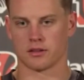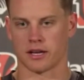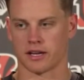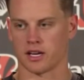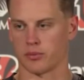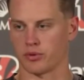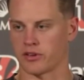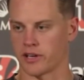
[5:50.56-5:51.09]
I
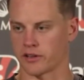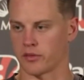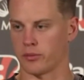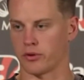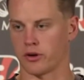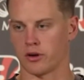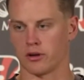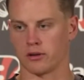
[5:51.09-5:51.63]
got to protect the
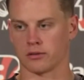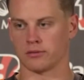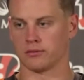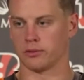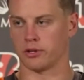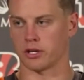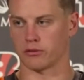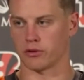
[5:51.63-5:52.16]
ball.
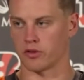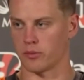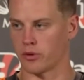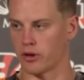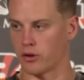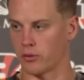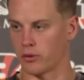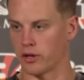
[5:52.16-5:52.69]
We got to run the
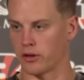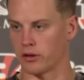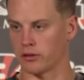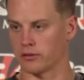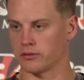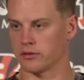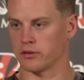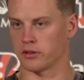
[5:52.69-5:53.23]
ball
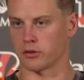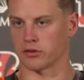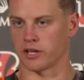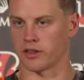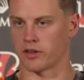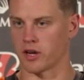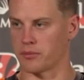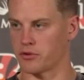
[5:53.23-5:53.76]
well. You know,
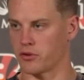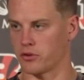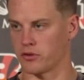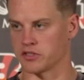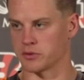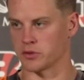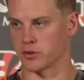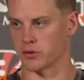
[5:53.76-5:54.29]
take the
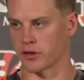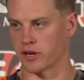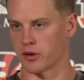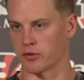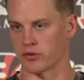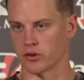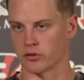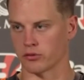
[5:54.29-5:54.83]
opportunities when they're there,
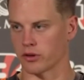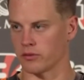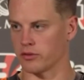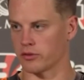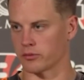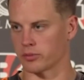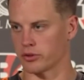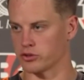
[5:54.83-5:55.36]
but don't
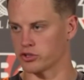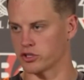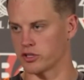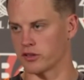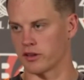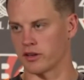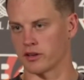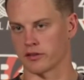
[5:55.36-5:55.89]
don't push
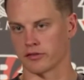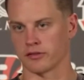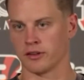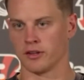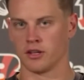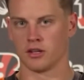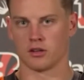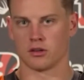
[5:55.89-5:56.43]
anything. If
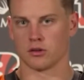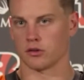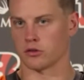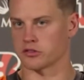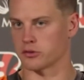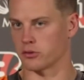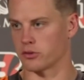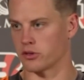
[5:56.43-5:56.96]
you know
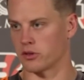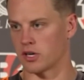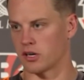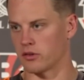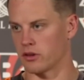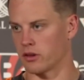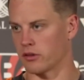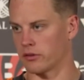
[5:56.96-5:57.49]
they're scoring a lot
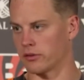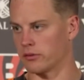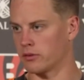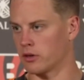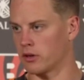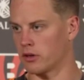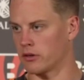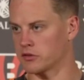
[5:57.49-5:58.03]
on the other
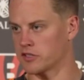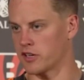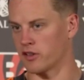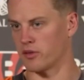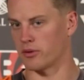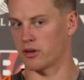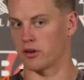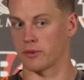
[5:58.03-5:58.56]
other side
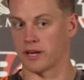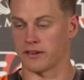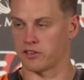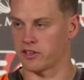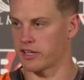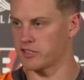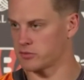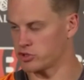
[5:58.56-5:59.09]
of the ball, I might have
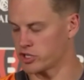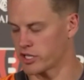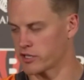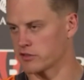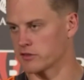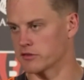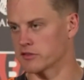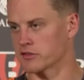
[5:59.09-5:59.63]
to take some
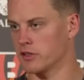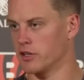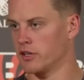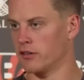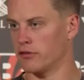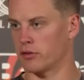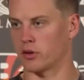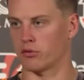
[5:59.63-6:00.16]
chances.
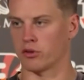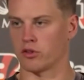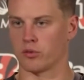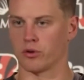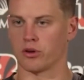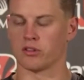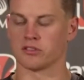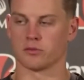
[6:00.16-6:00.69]
If we're not running
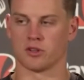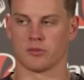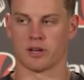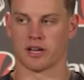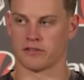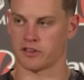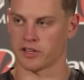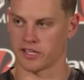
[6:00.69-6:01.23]
the ball as well, I
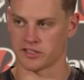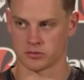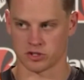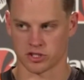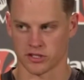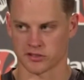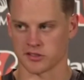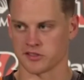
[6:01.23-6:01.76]
might have to take some
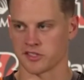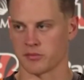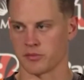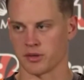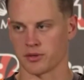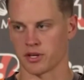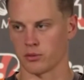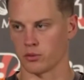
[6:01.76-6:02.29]
chances that
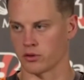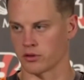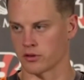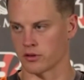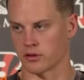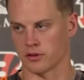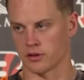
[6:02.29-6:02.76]
maybe I wouldn't